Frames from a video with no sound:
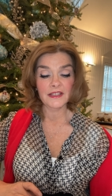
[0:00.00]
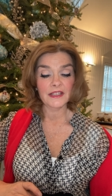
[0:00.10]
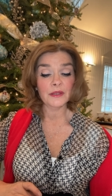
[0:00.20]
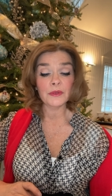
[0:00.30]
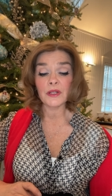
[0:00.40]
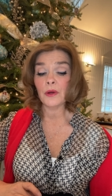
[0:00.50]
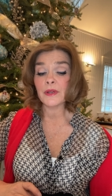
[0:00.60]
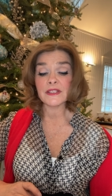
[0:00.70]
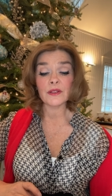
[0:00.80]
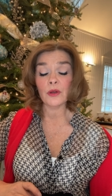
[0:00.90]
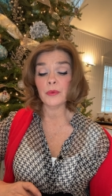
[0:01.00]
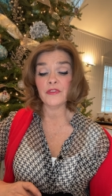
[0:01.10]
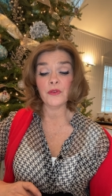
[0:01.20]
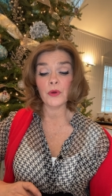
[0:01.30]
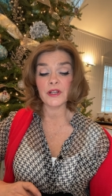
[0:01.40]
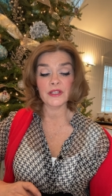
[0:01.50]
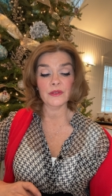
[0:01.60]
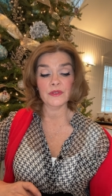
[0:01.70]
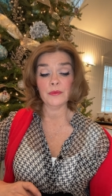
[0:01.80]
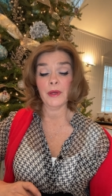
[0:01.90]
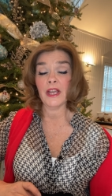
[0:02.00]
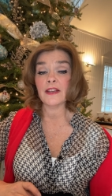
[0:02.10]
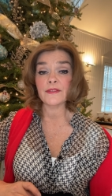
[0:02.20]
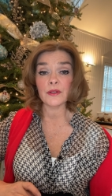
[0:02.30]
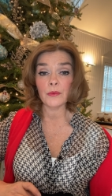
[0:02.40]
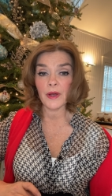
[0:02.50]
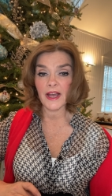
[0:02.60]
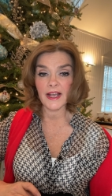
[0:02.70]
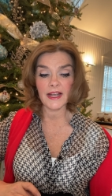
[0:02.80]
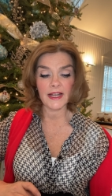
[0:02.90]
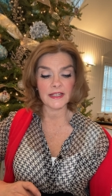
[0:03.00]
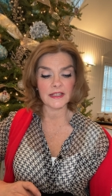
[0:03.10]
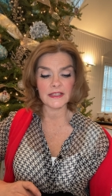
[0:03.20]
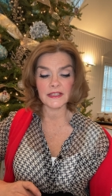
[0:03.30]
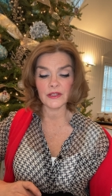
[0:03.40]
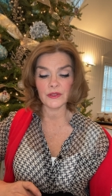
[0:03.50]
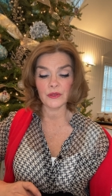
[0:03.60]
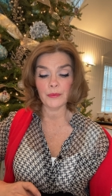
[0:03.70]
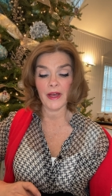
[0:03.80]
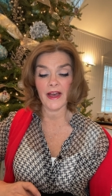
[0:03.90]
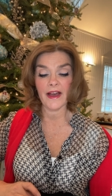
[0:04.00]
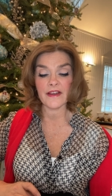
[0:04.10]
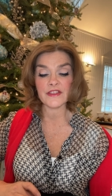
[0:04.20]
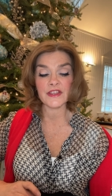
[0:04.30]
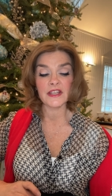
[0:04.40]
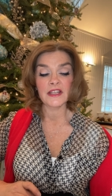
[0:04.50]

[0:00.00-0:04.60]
He will always go before you to pave your way and clear your path,